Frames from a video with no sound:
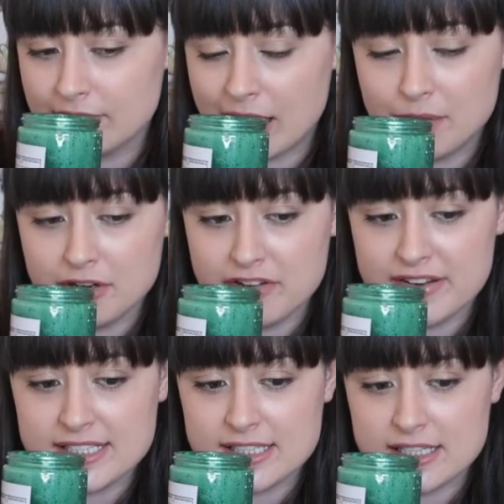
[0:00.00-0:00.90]
I wonder if
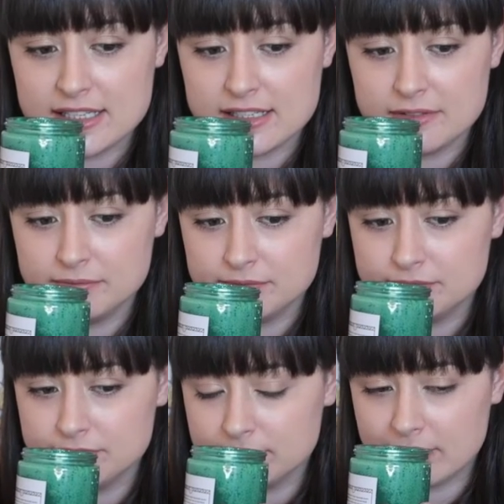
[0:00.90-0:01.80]
it's the
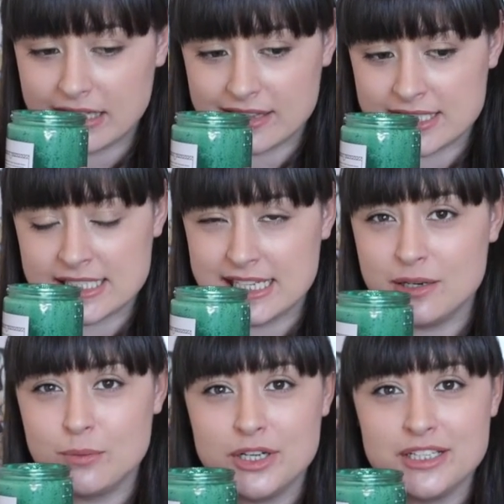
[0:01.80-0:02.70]
like the
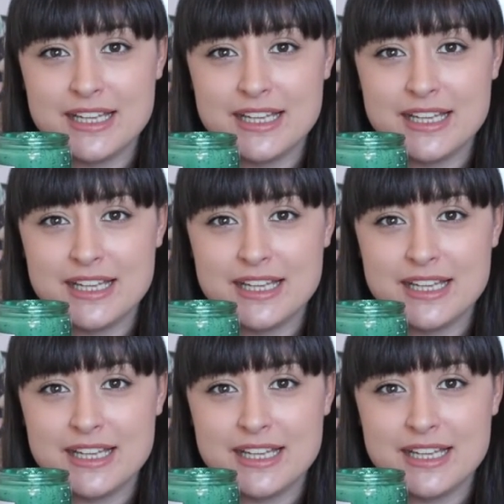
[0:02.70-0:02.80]
cedar wood